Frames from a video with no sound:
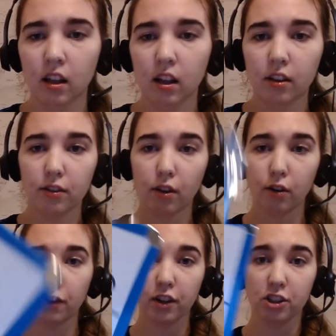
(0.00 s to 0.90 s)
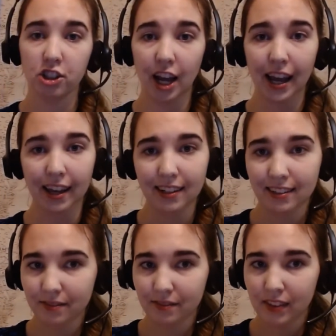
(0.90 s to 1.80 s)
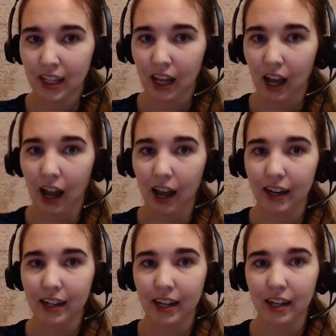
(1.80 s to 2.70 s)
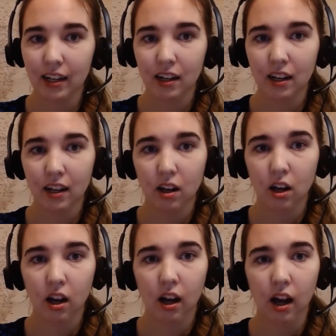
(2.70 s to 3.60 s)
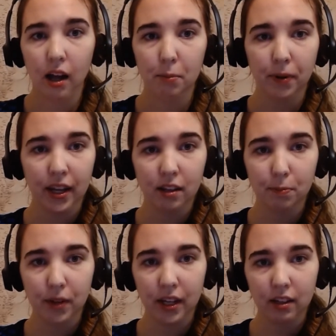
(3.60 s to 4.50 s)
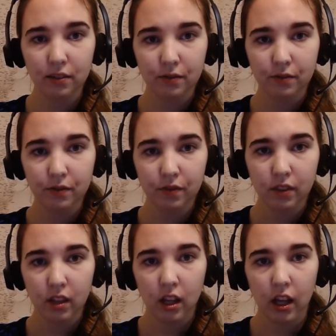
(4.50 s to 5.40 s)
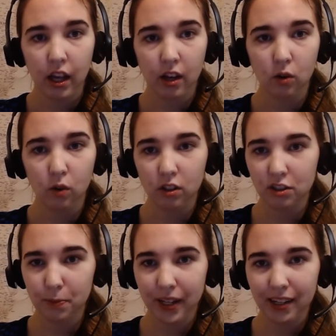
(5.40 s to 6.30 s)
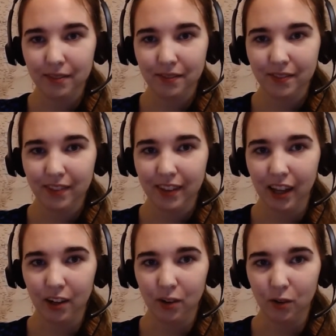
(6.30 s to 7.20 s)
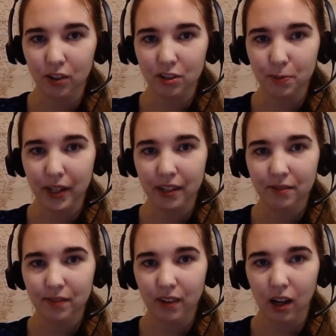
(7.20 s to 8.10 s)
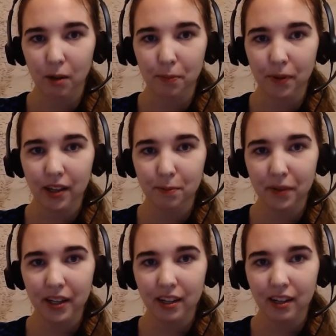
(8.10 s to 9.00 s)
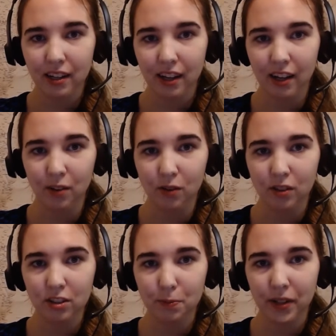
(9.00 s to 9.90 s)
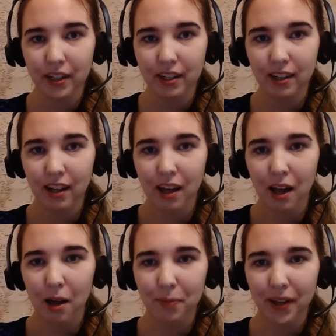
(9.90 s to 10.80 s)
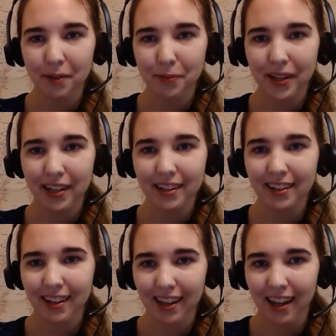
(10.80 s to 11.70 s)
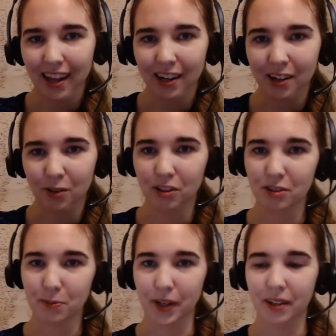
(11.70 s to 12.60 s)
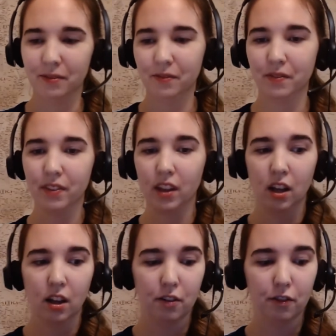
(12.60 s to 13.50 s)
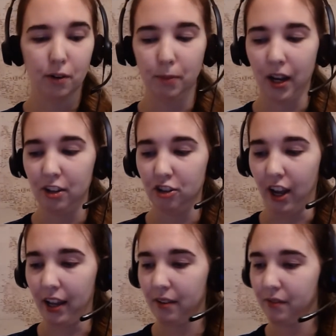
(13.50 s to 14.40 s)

So for Jen, I need a pink bead, an orange bead, an orange bead, a pink bead, an orange bead, a pink bead, and an orange bead for my J.